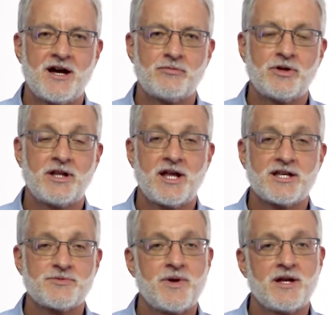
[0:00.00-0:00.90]
really
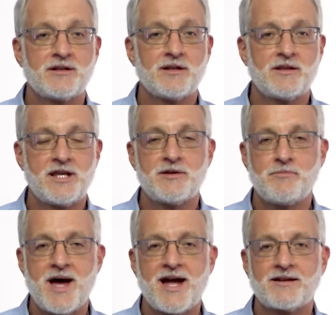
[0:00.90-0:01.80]
has been the
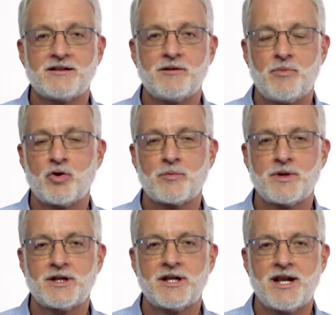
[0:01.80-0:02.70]
impact that the
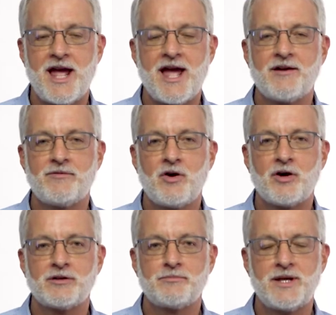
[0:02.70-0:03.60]
Birkman can have
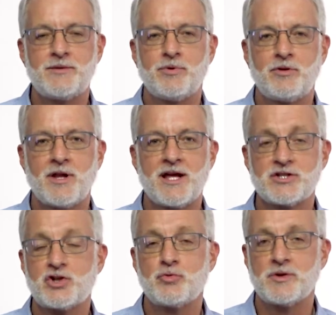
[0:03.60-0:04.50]
on people
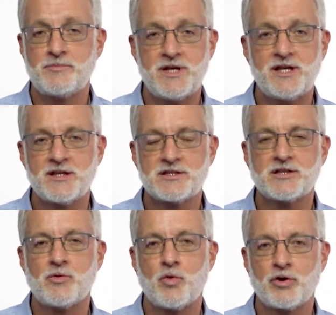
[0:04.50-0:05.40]
as human beings
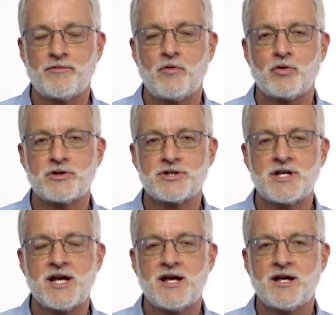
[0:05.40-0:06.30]
in the workforce.
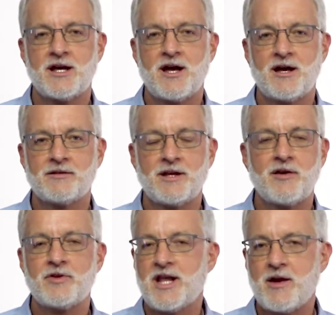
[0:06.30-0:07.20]

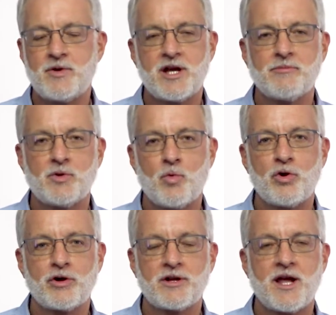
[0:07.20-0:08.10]
Every day we come to
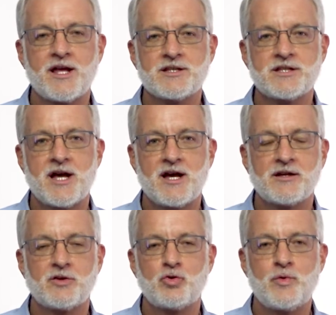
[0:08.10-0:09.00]
work as
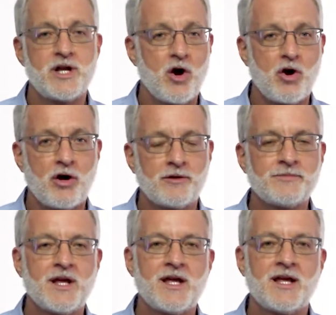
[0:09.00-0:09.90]
who we are,
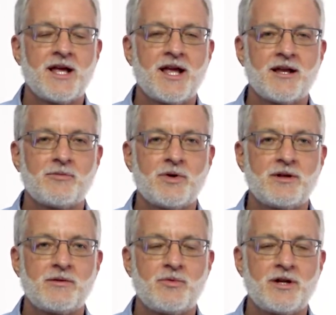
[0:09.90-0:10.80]
and
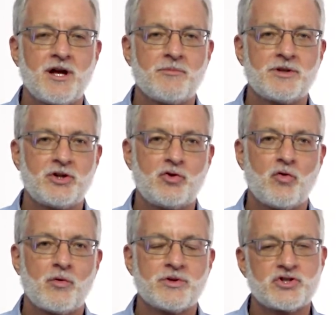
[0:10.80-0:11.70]
we come in the
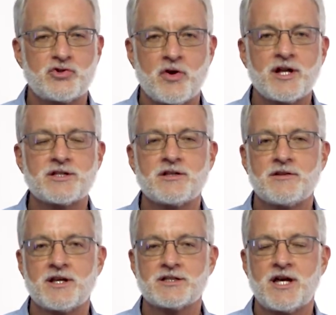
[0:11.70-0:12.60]
door with strengths
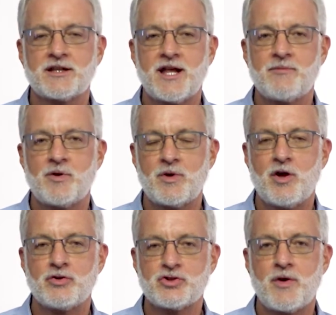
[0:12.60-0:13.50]
and things like that, but we
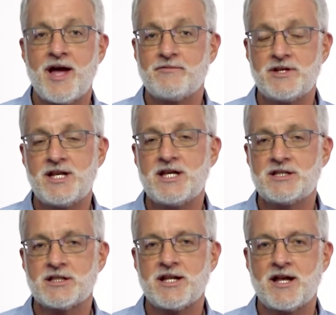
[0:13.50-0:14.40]
also have
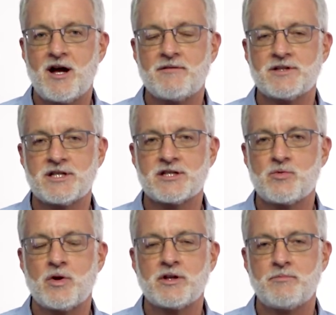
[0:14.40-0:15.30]
needs, and that obviously
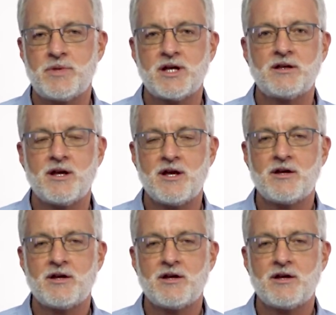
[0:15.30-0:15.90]
is one of the big